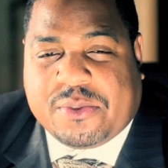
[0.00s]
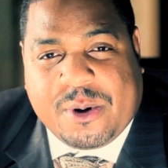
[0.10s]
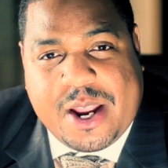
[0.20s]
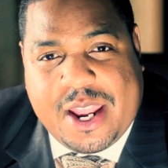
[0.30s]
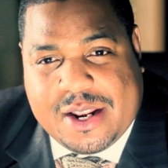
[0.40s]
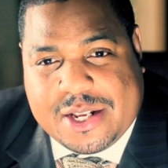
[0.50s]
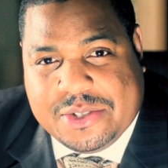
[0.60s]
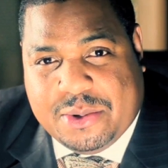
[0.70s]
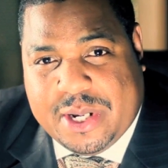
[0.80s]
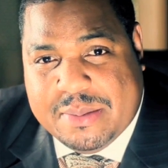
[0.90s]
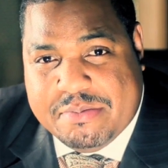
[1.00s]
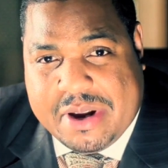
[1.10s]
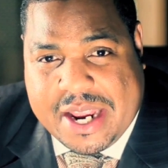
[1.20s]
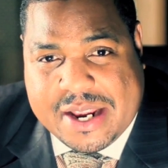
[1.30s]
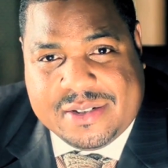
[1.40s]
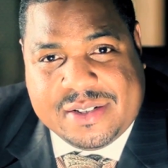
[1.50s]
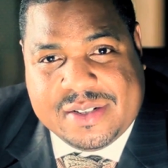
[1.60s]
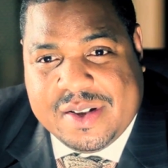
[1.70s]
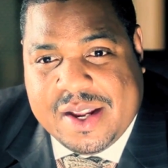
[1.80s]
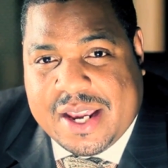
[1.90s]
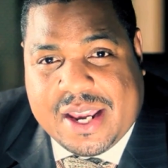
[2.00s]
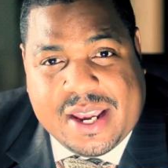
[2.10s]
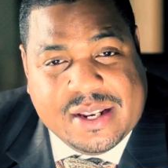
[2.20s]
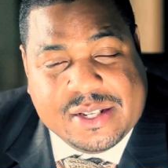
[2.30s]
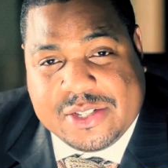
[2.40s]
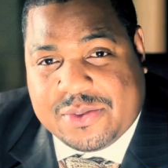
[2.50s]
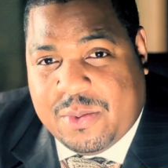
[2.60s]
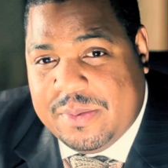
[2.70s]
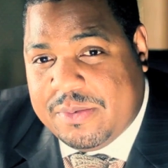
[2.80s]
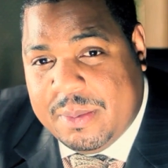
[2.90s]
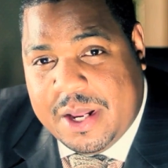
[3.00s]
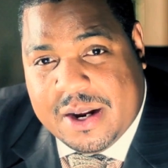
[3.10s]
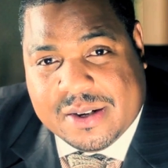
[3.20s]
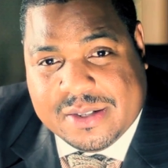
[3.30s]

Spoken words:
grade, I joined the band, and it just went from there.